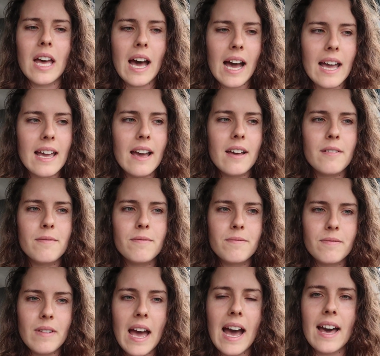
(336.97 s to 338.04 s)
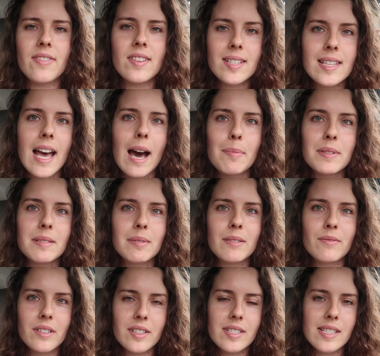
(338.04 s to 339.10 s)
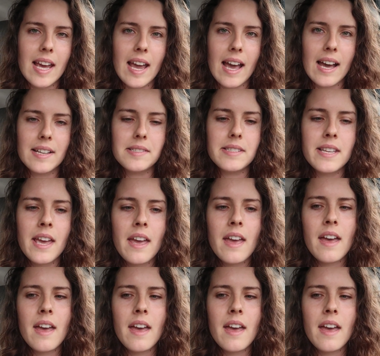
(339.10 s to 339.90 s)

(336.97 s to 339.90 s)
I have had this happen to me firsthand